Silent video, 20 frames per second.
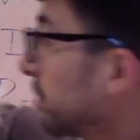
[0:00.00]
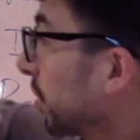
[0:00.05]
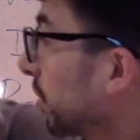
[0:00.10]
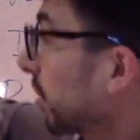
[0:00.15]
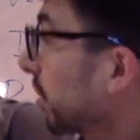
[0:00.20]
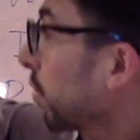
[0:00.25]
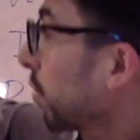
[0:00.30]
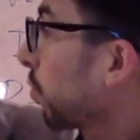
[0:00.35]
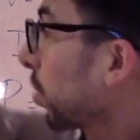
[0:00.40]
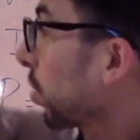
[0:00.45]
other,
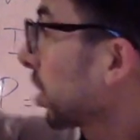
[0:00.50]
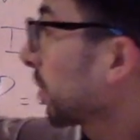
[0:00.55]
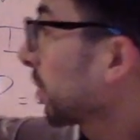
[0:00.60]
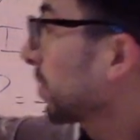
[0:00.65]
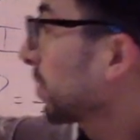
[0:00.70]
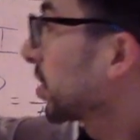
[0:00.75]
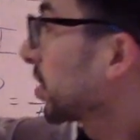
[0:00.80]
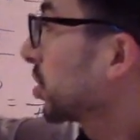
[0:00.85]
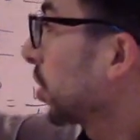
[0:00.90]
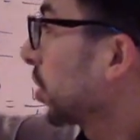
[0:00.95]
work per
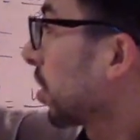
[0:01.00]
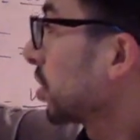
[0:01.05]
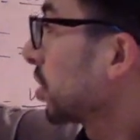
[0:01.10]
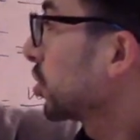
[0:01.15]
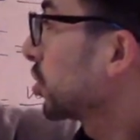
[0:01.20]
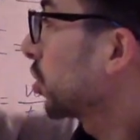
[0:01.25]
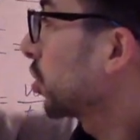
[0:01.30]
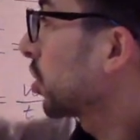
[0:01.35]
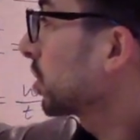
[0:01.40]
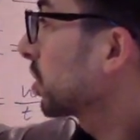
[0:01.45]
charge
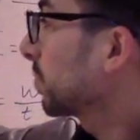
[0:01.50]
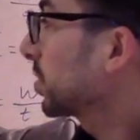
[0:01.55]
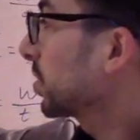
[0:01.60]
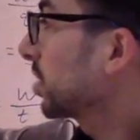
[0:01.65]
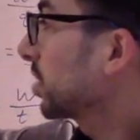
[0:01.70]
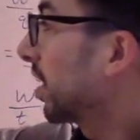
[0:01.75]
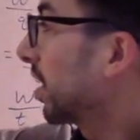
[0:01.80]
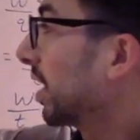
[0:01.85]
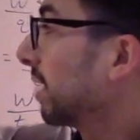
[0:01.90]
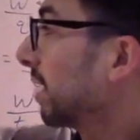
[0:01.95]
per
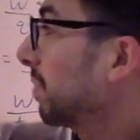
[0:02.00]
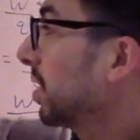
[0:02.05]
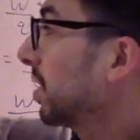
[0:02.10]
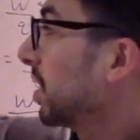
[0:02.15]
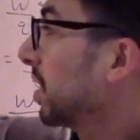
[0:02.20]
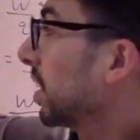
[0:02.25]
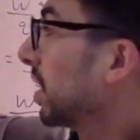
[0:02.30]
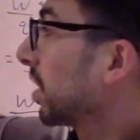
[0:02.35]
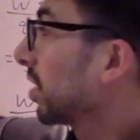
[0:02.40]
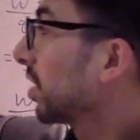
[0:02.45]
time,
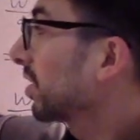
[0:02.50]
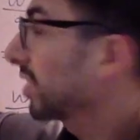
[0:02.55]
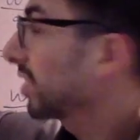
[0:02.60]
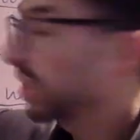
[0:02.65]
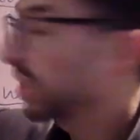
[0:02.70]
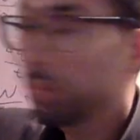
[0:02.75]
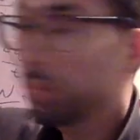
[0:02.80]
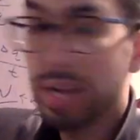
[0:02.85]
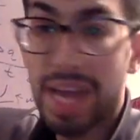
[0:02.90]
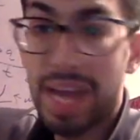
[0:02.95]
let's look at
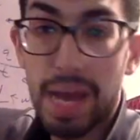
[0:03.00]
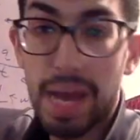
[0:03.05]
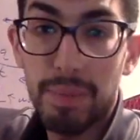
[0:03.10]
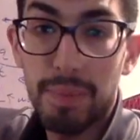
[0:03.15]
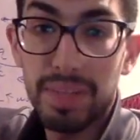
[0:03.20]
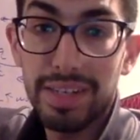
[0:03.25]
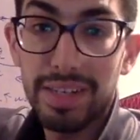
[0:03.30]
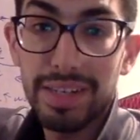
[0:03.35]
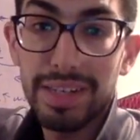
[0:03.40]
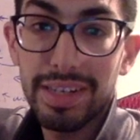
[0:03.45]
what
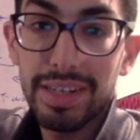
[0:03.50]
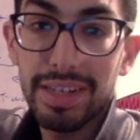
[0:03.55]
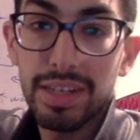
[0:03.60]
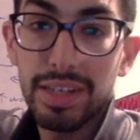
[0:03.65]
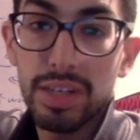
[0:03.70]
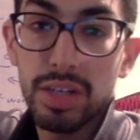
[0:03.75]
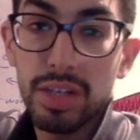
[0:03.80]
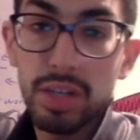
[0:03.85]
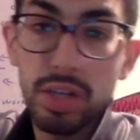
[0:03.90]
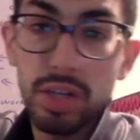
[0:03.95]
happens
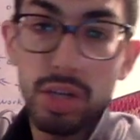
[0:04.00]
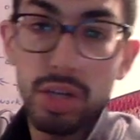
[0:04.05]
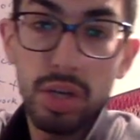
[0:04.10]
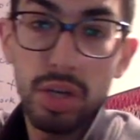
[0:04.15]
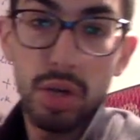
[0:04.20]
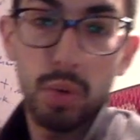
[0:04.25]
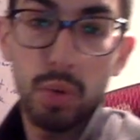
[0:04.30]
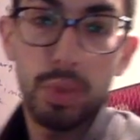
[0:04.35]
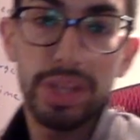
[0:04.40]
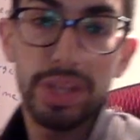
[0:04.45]

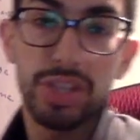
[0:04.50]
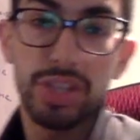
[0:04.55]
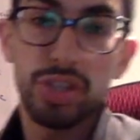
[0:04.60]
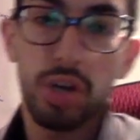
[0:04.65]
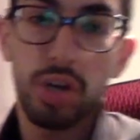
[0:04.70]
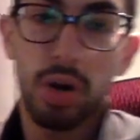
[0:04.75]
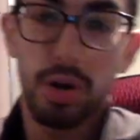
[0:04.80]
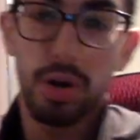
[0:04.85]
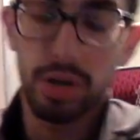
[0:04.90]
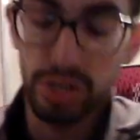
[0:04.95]
with
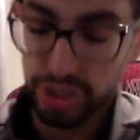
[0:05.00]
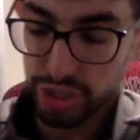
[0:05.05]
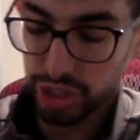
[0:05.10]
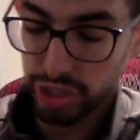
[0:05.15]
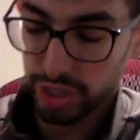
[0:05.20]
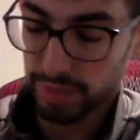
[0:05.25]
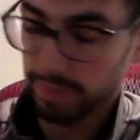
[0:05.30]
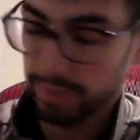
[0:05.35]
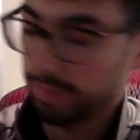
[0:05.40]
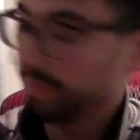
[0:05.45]

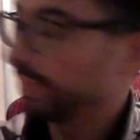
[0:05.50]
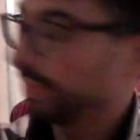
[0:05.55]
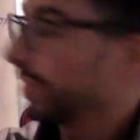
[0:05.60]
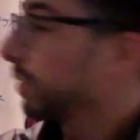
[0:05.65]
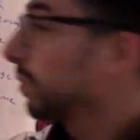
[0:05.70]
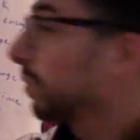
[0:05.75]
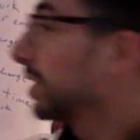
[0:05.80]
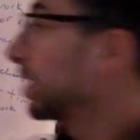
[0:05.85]
charge. We